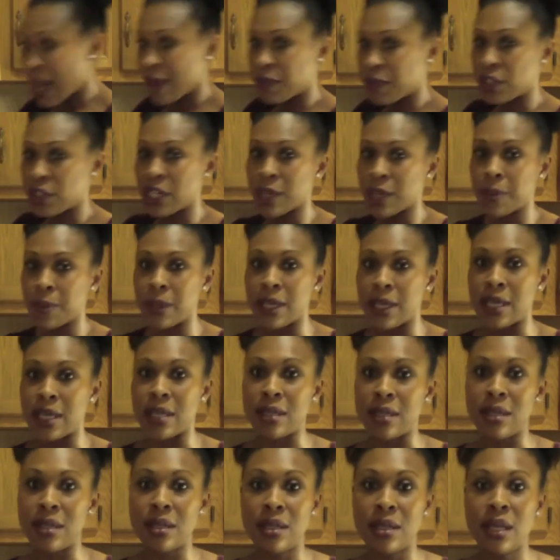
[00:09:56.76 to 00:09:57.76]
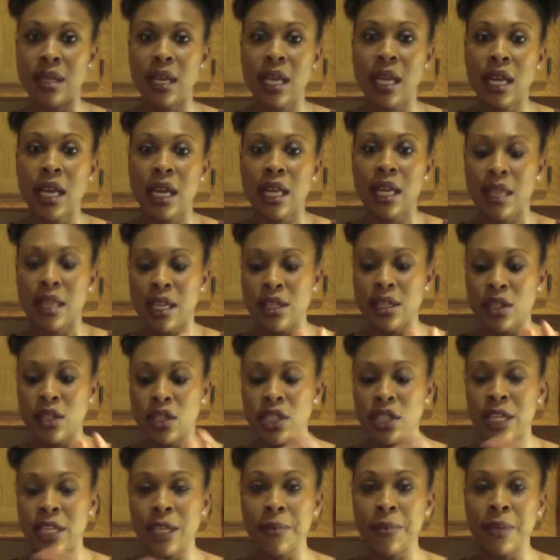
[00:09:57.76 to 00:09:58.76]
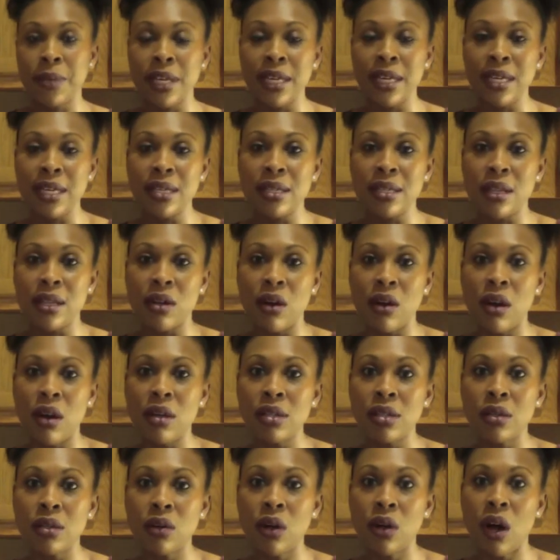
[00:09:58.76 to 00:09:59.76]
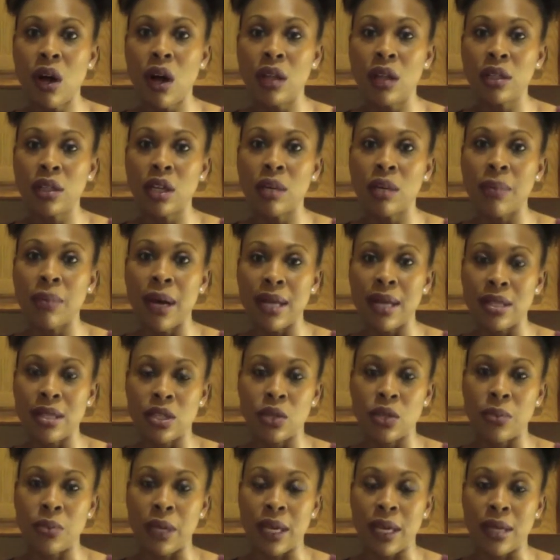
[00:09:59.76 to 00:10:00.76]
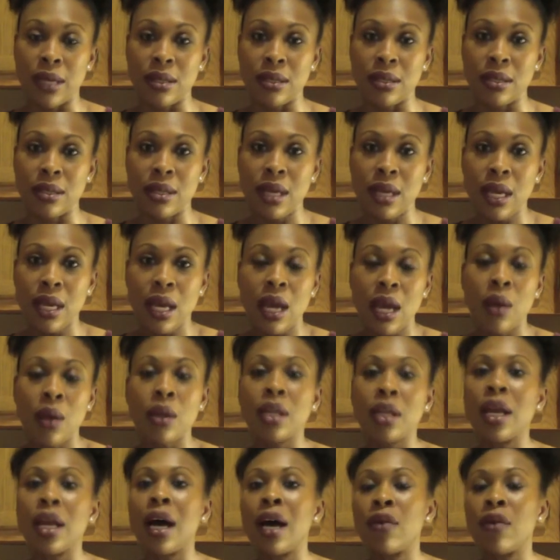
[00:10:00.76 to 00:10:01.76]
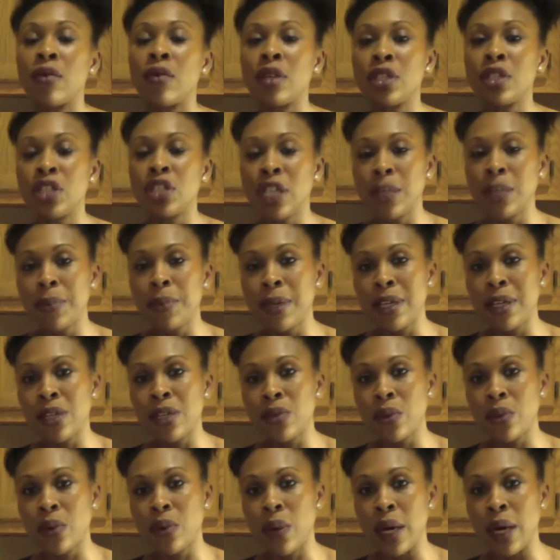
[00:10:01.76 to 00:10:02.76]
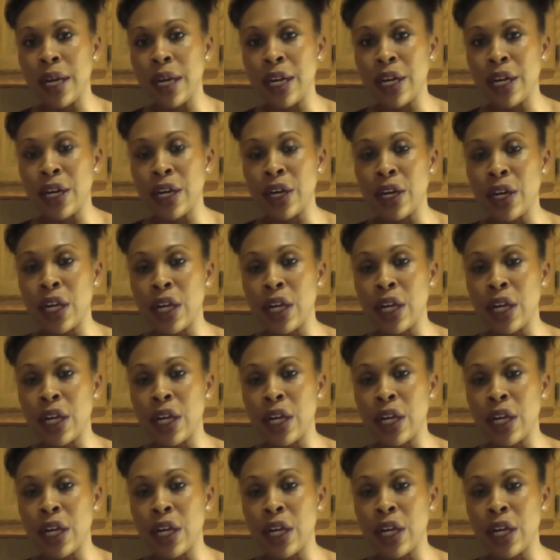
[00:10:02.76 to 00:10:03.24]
chickpeas. These are chickpeas, and they're also called garbanzo beans. And, chickpeas require a